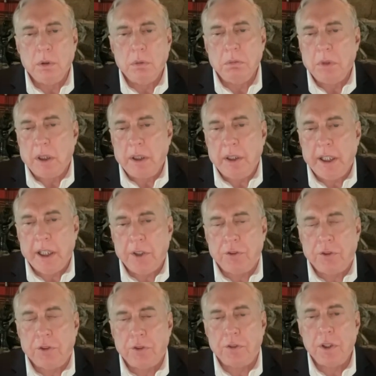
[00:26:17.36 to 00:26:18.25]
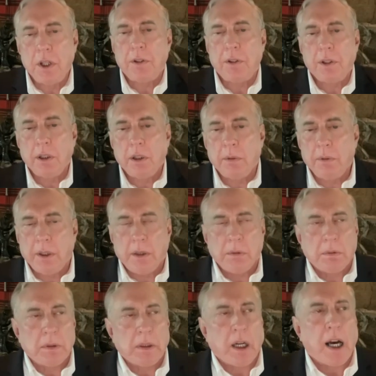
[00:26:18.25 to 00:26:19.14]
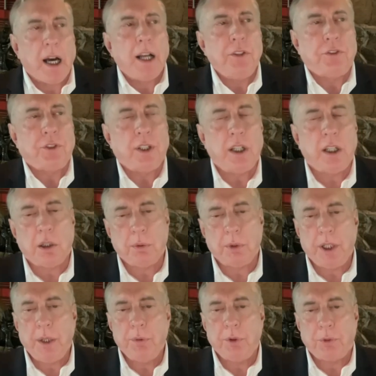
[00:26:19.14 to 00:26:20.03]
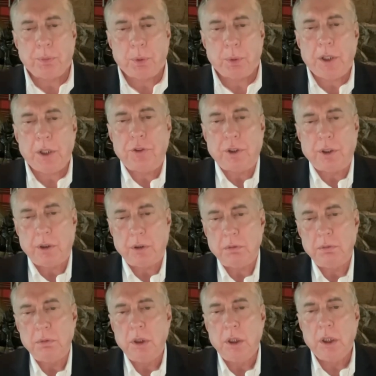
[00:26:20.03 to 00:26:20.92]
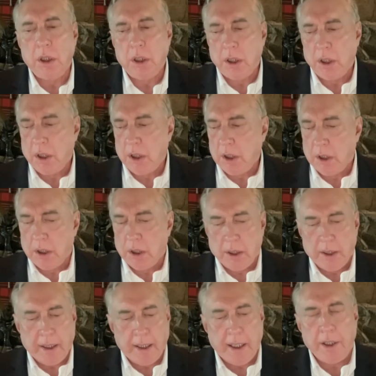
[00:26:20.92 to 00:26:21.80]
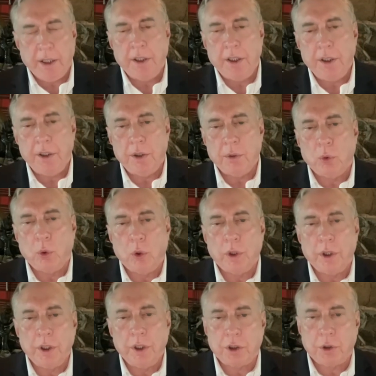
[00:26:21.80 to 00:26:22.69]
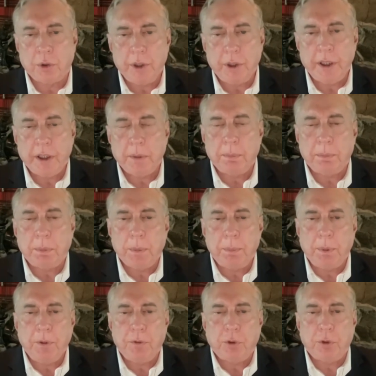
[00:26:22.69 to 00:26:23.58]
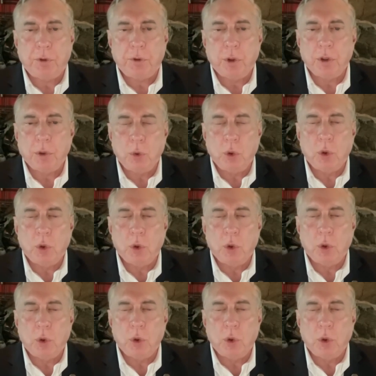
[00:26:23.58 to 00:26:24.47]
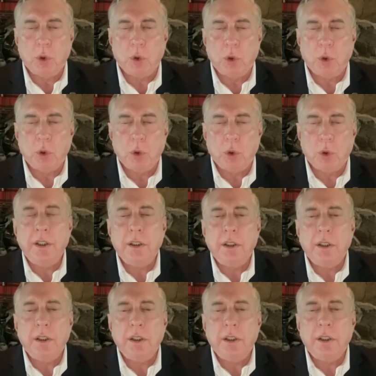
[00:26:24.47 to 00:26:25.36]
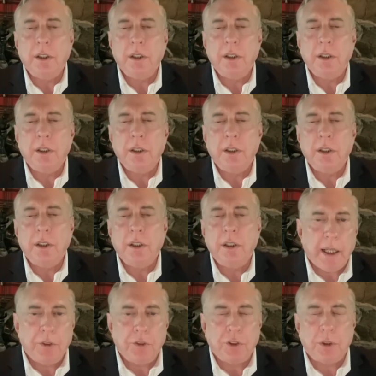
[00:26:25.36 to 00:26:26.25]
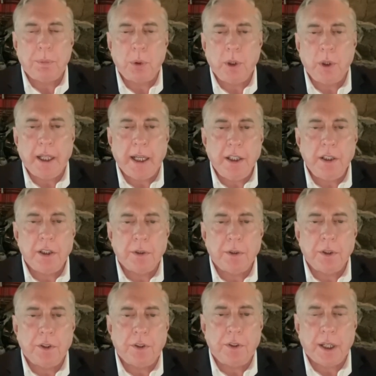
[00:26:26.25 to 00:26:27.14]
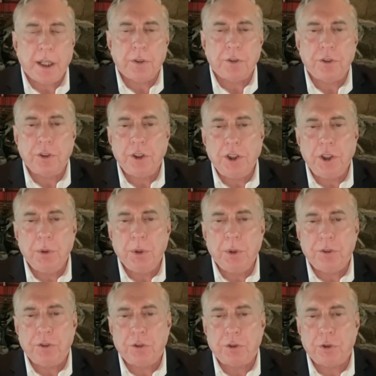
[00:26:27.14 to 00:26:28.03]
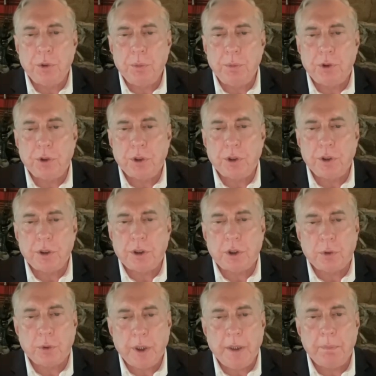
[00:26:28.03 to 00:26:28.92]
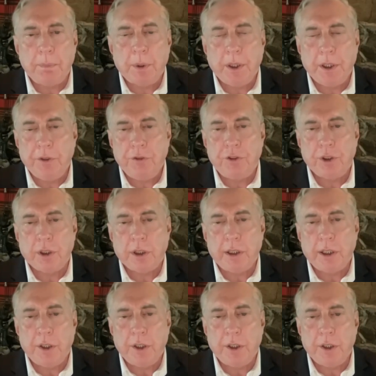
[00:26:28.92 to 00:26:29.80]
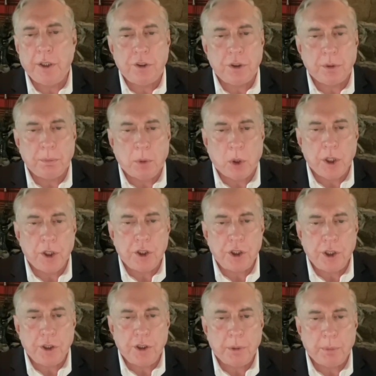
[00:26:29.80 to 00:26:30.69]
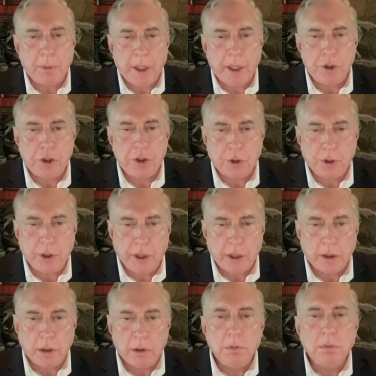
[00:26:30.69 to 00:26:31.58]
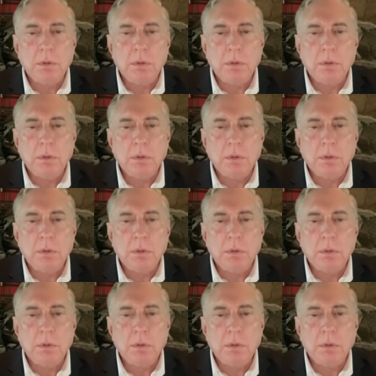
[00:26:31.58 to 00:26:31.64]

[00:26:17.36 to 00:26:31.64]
And the answer is nothing. I mean, Eisenhower, when he was president, ended the war in Korea. But before the war in Korea ended, there were plans to put 800,000 U.S. troops on the Korean Peninsula and to march into Manchuria.